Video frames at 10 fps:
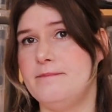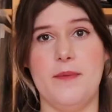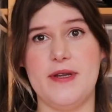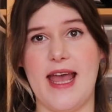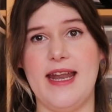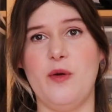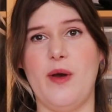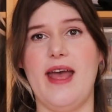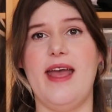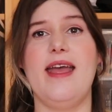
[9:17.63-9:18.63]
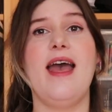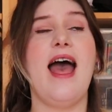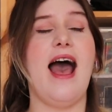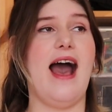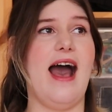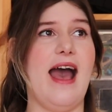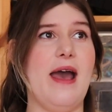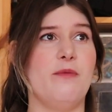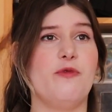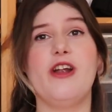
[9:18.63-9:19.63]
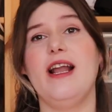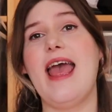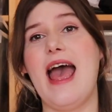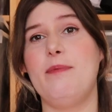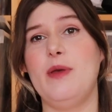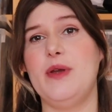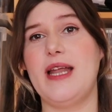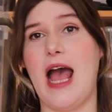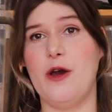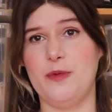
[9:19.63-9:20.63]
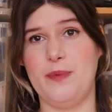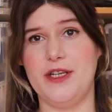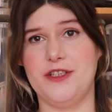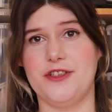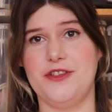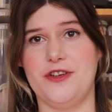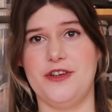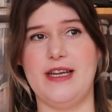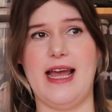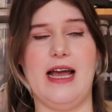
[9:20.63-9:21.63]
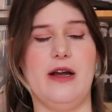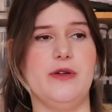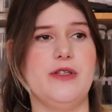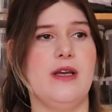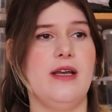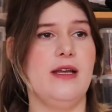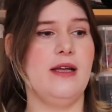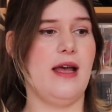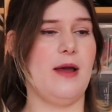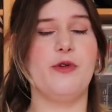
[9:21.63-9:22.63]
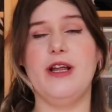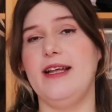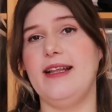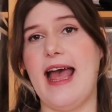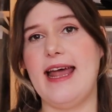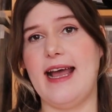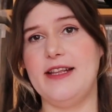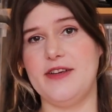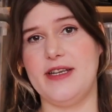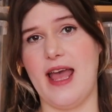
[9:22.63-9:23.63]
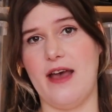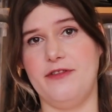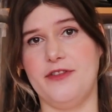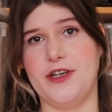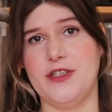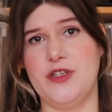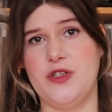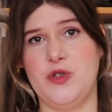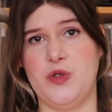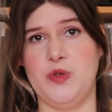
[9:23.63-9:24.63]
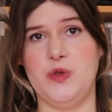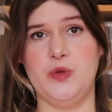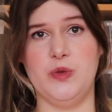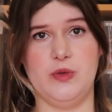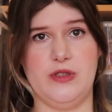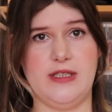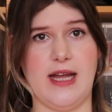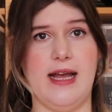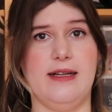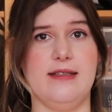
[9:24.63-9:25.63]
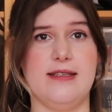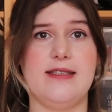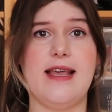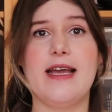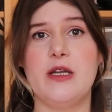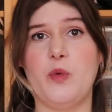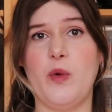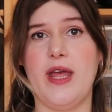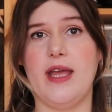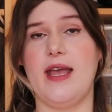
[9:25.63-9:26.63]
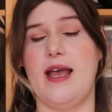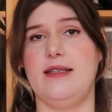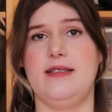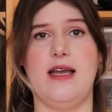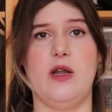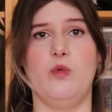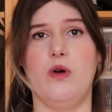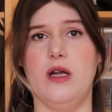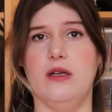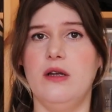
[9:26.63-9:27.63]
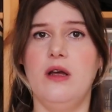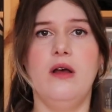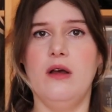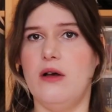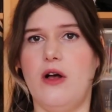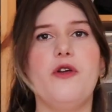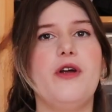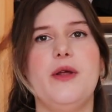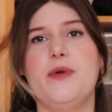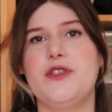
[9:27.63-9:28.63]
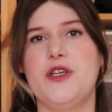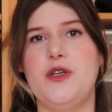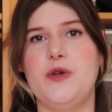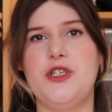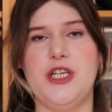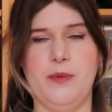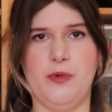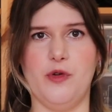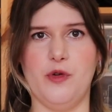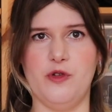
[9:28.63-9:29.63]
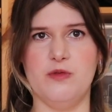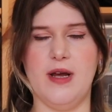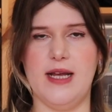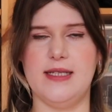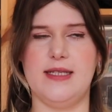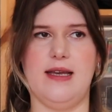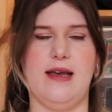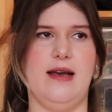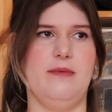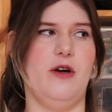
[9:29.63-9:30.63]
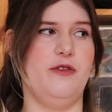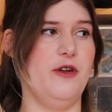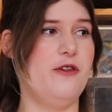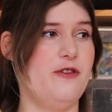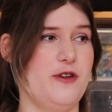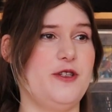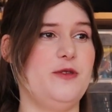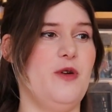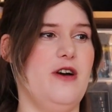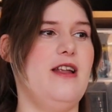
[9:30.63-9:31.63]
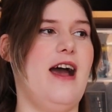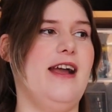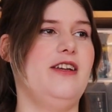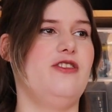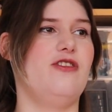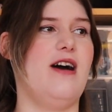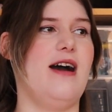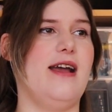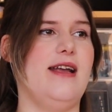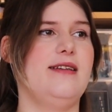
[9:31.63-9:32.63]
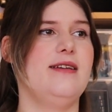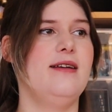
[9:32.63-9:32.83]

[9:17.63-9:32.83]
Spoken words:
But anyway, I'm really happy with how the pictures turned out. I'm really glad I took the effort to style the second wig, as that one already was a huge improvement of the first one I tried.